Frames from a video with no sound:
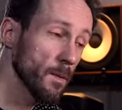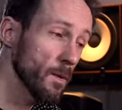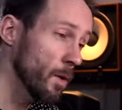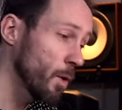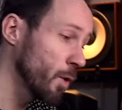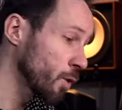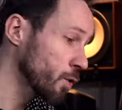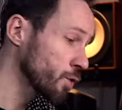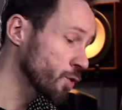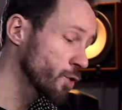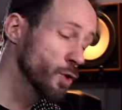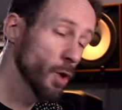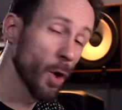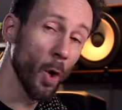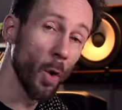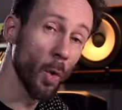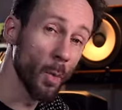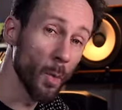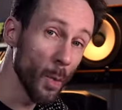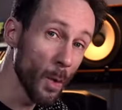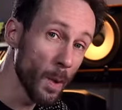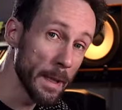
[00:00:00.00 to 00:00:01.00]

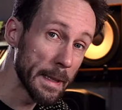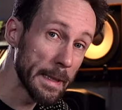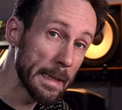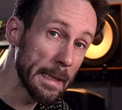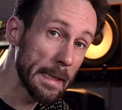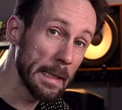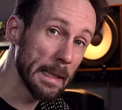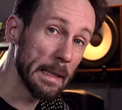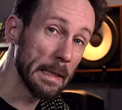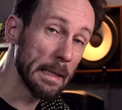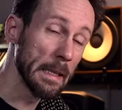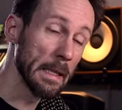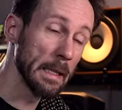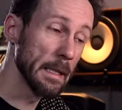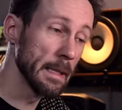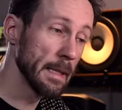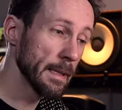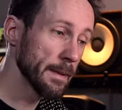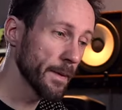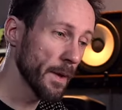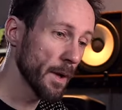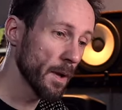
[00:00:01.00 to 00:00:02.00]
although pretty
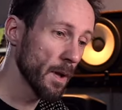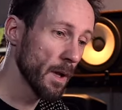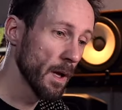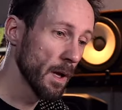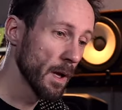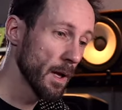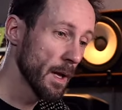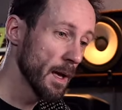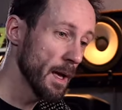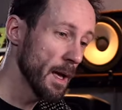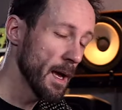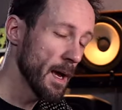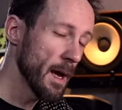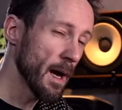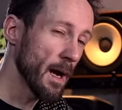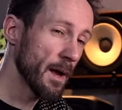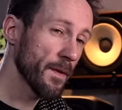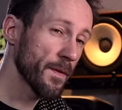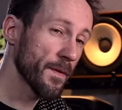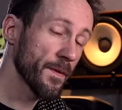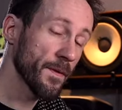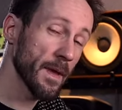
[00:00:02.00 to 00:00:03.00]
little
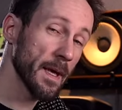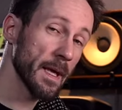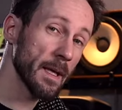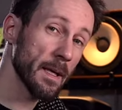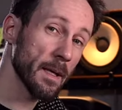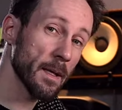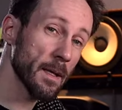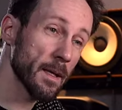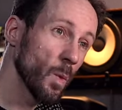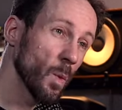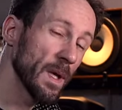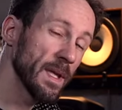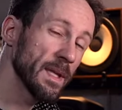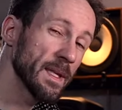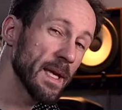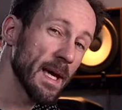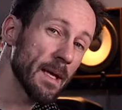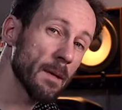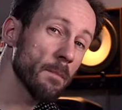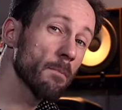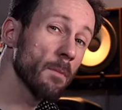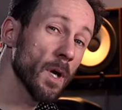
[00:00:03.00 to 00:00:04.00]
I think with
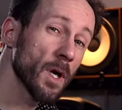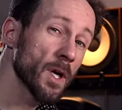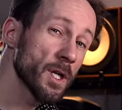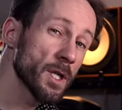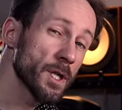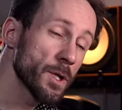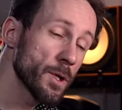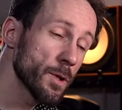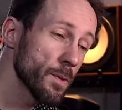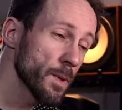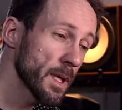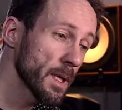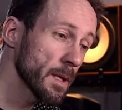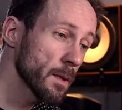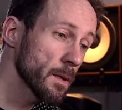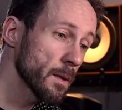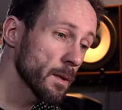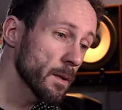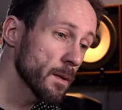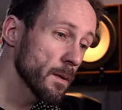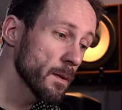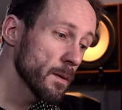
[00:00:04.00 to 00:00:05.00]
that
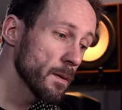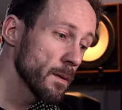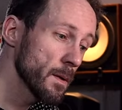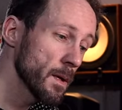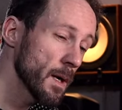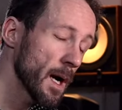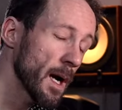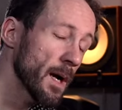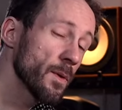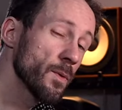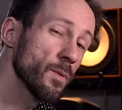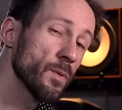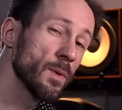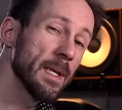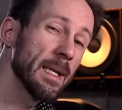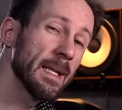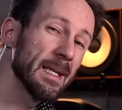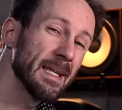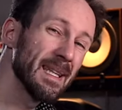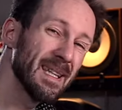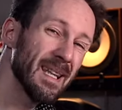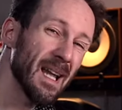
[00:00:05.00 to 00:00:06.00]
monitoring I
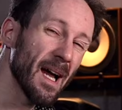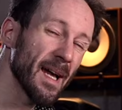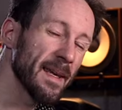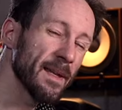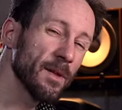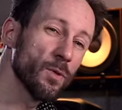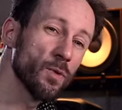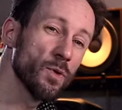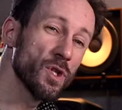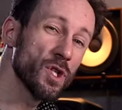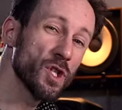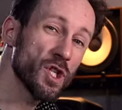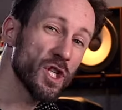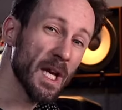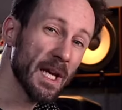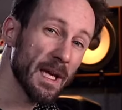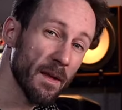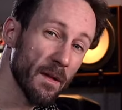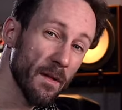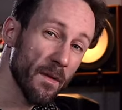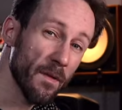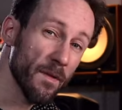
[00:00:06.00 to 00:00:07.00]
really like to
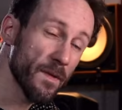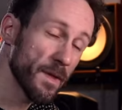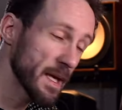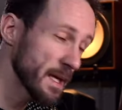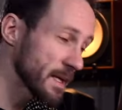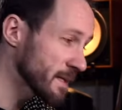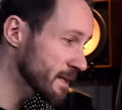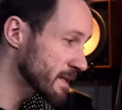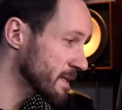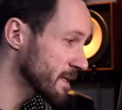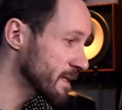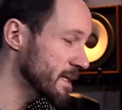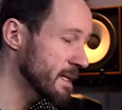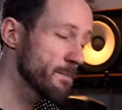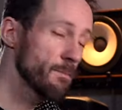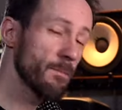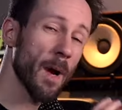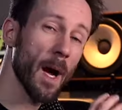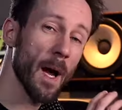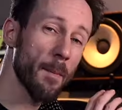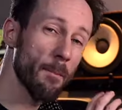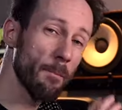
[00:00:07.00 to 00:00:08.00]
check things,
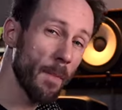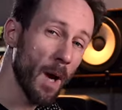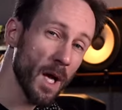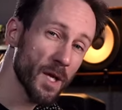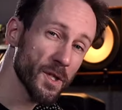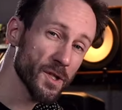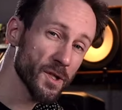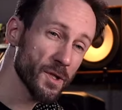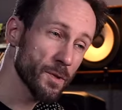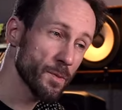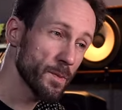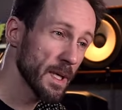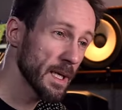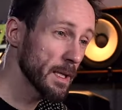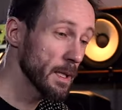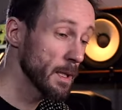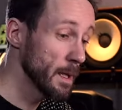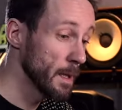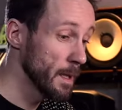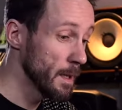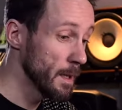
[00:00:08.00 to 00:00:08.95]
in my mastering,